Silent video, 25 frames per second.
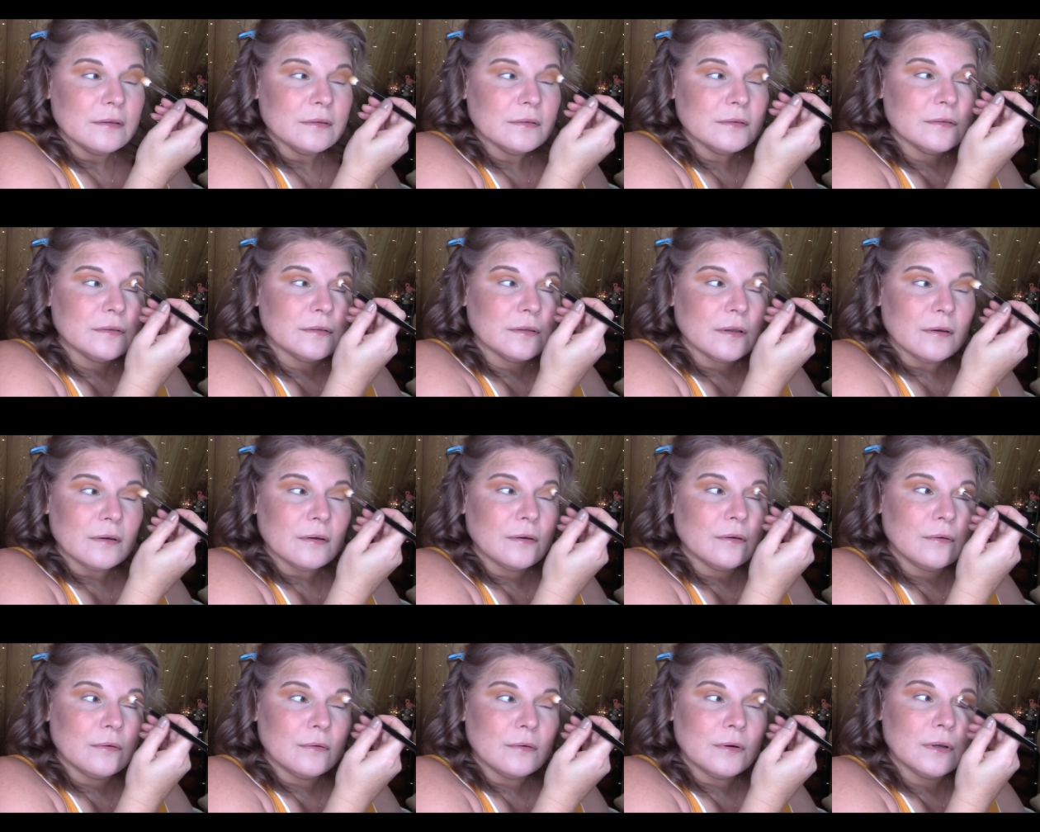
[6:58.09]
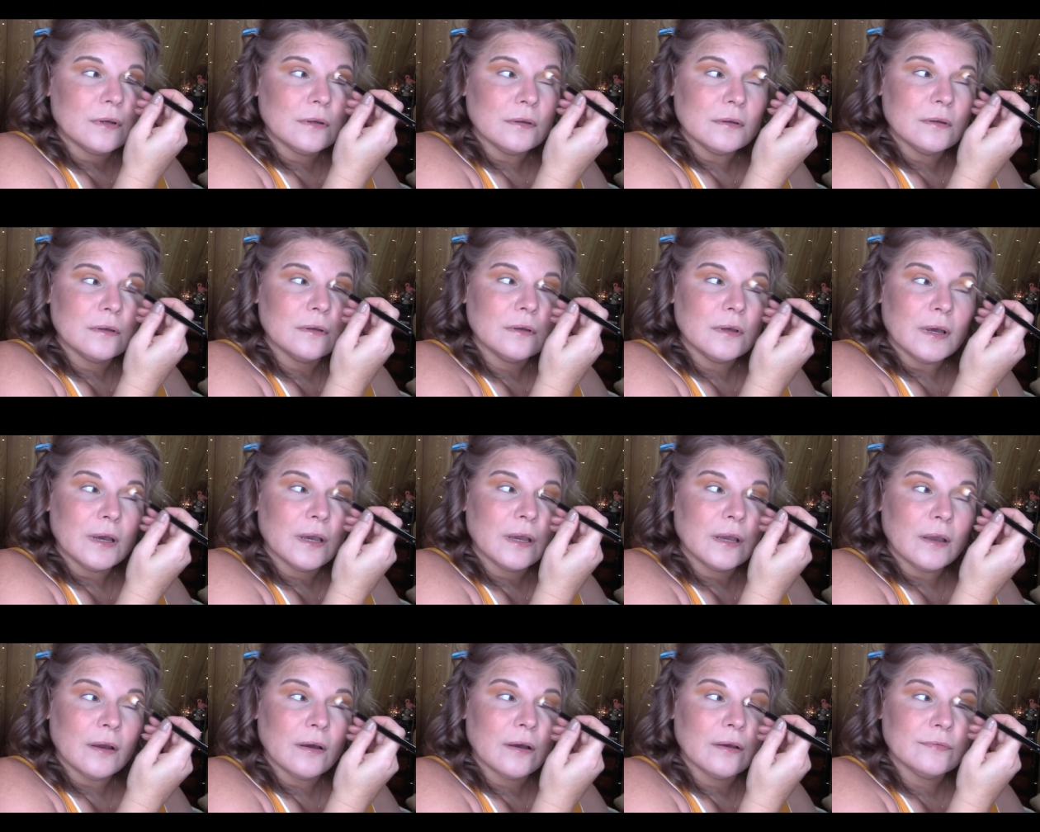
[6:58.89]
So
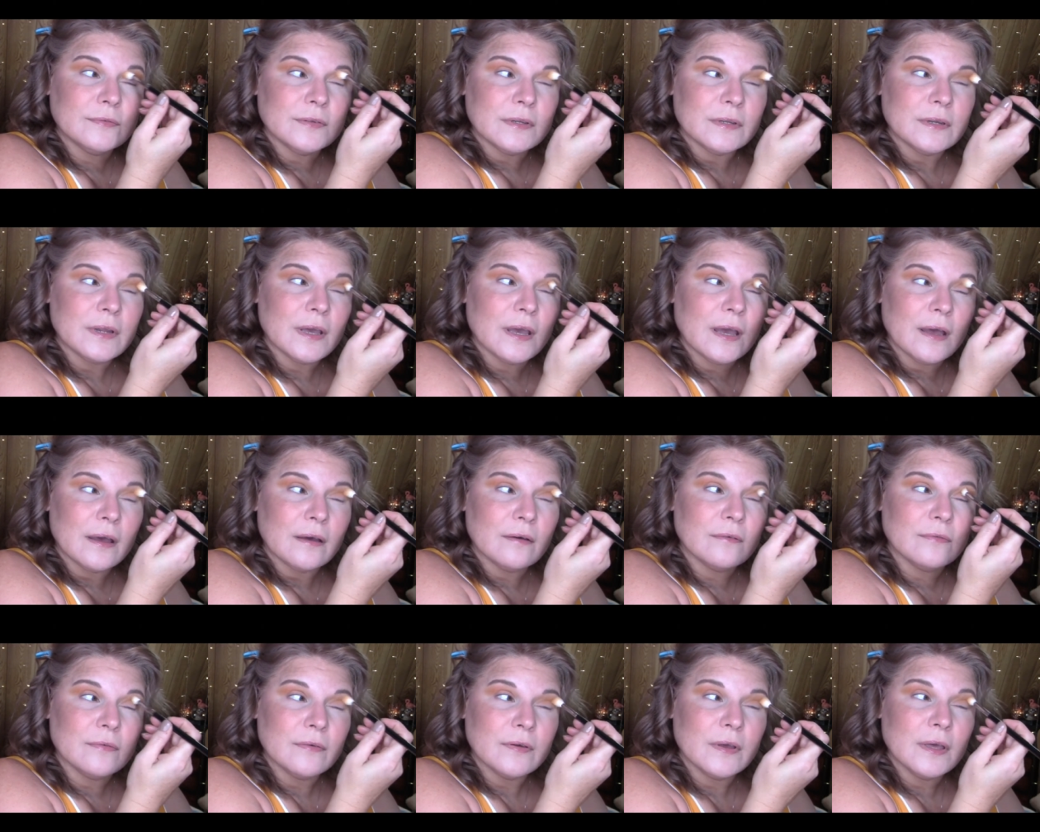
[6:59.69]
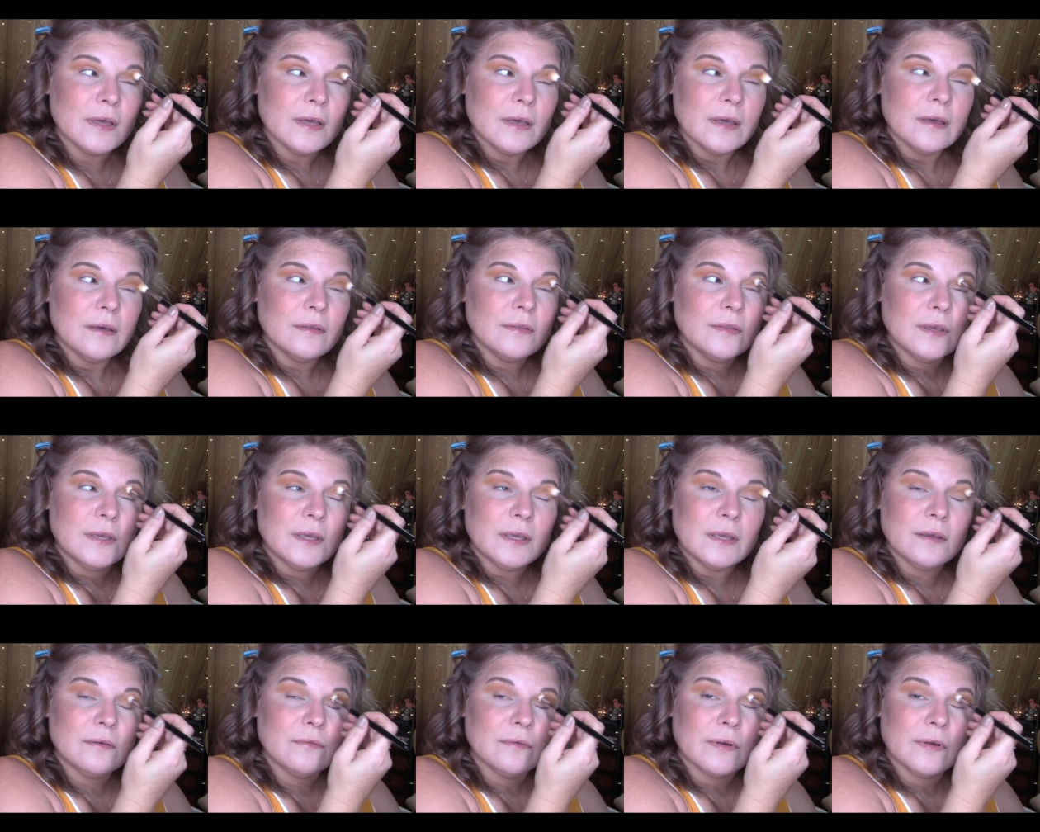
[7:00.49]
I often have the heat